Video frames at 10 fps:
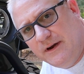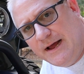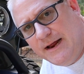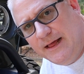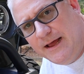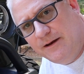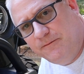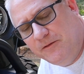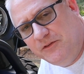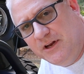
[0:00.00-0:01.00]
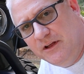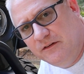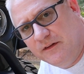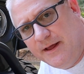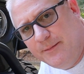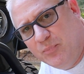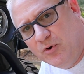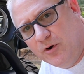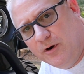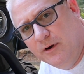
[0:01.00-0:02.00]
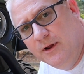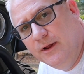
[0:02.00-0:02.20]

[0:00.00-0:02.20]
Nighlite 15-inch light bar